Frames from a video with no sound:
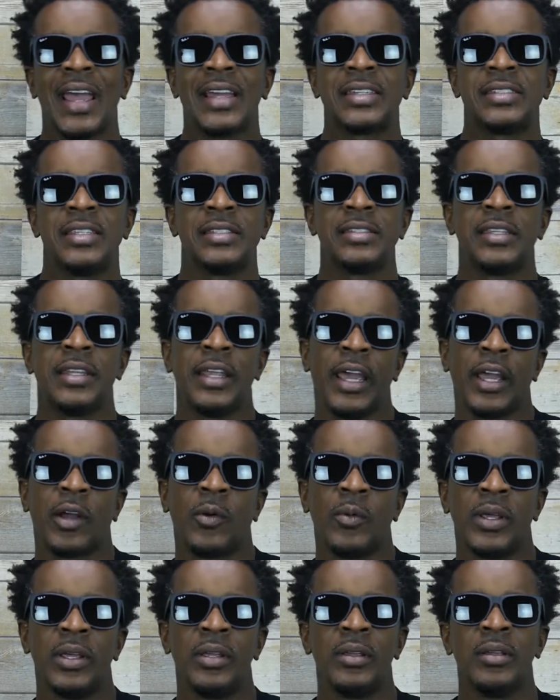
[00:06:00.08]
access and
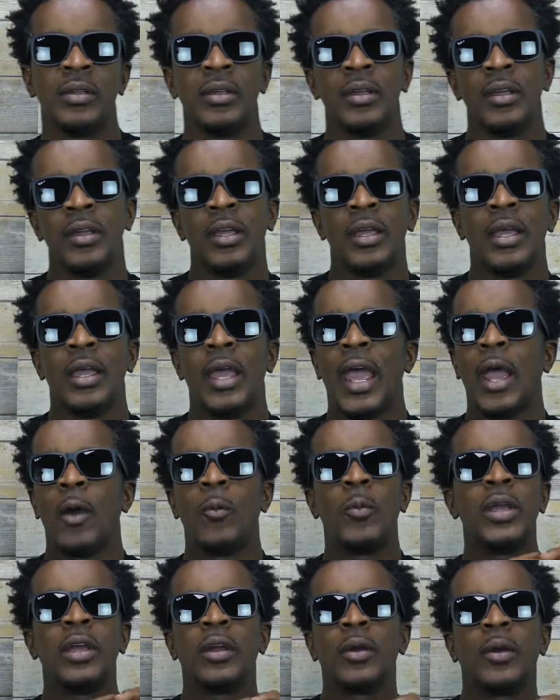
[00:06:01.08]
equity. And
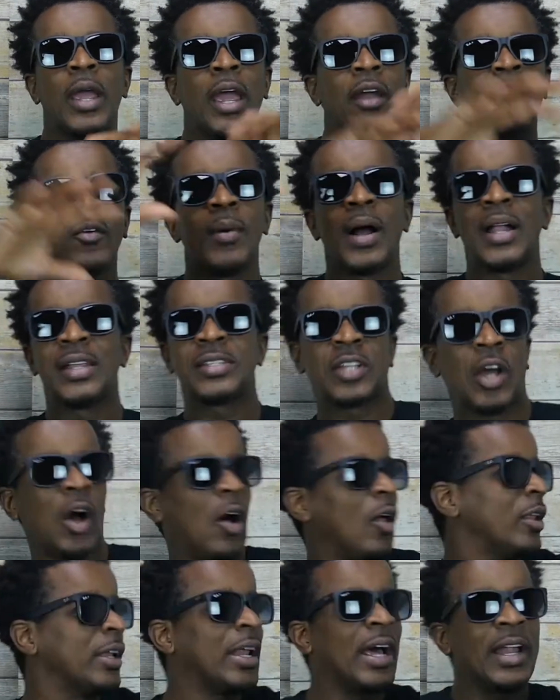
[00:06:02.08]
we everybody's
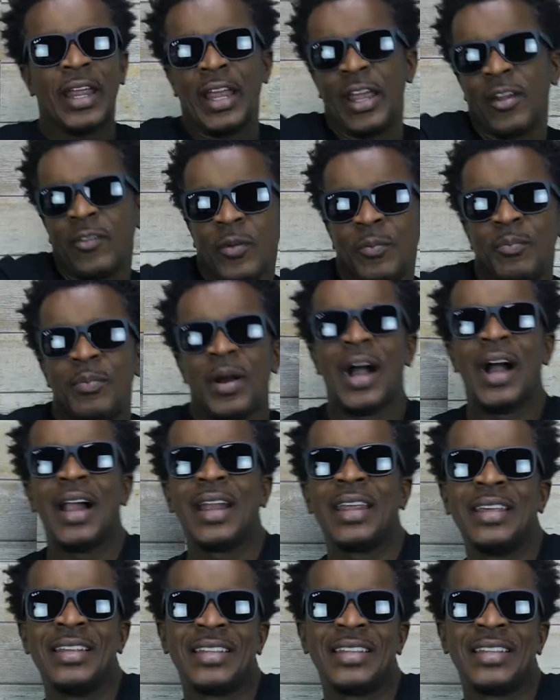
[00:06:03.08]
calling out everybody,